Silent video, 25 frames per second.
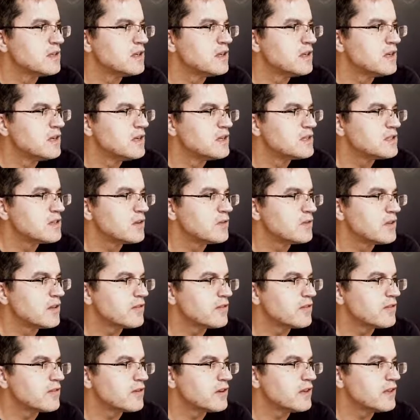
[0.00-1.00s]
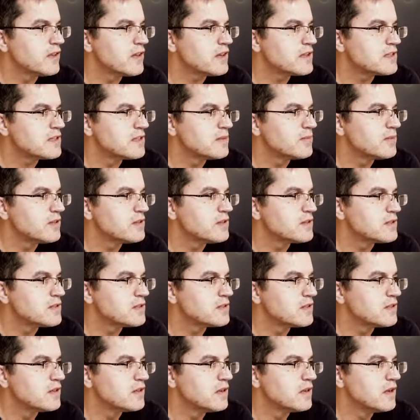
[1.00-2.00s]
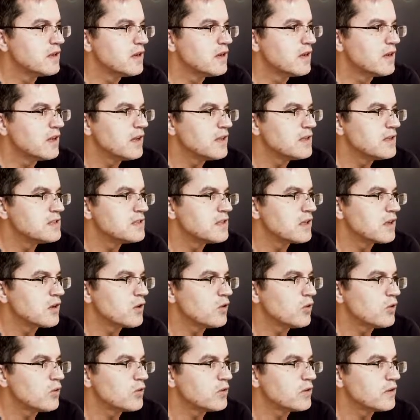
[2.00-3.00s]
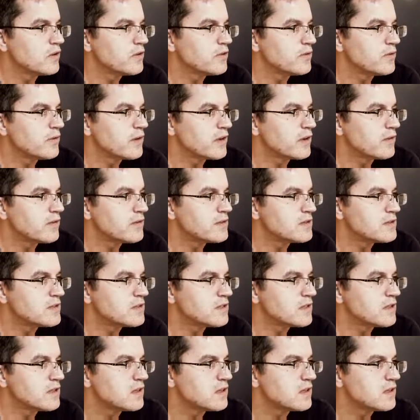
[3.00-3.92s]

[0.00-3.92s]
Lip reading: So the 3 decibels is the corner frequency,